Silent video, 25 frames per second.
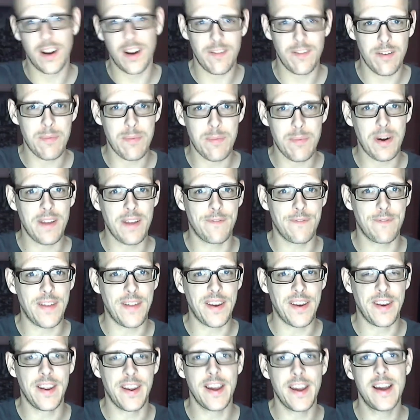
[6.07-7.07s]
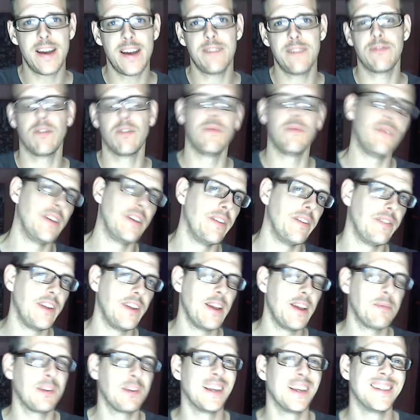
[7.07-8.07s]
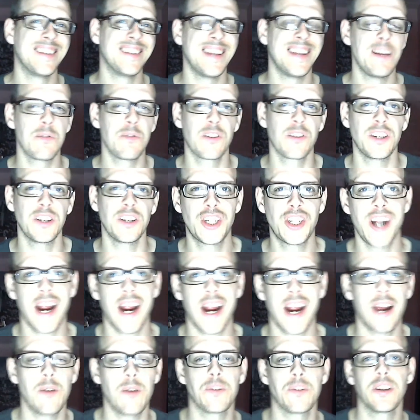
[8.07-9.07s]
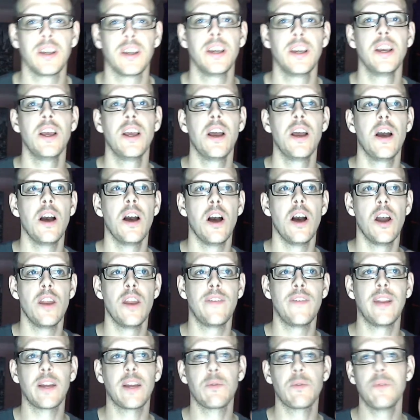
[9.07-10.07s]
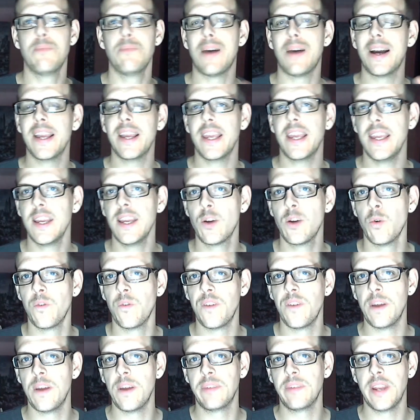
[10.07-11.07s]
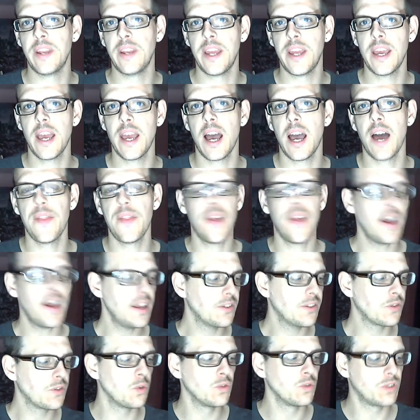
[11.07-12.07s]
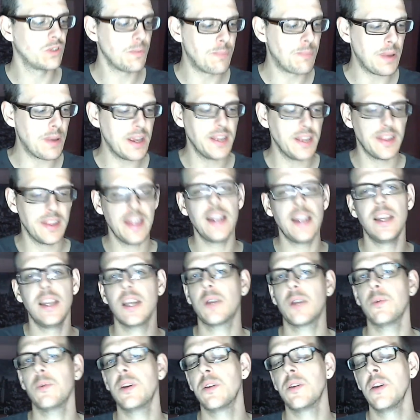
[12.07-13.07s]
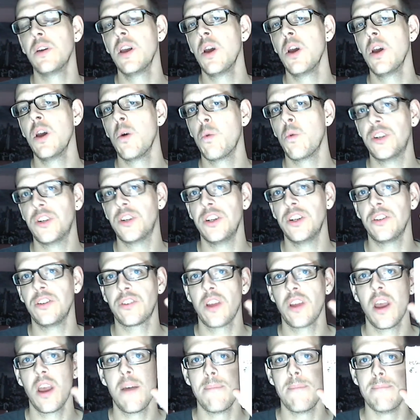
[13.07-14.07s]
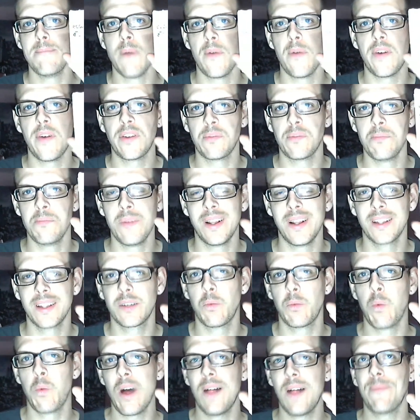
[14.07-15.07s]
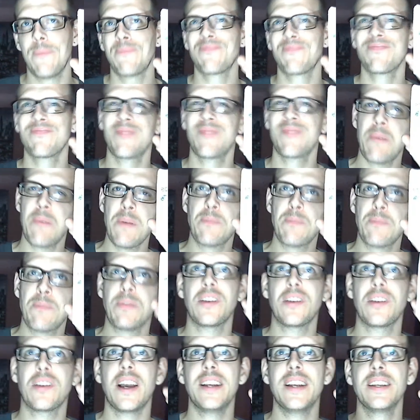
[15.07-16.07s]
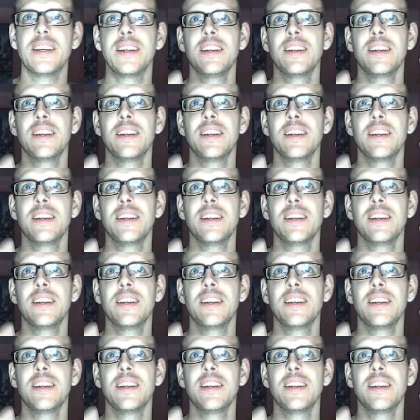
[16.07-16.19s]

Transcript: everybody? Vin here from Vin Vapes, and today we're going to check out another liquid by Eco Vape today, and that is going to be their liquid, which is Mother's Milk. Well, to be precise,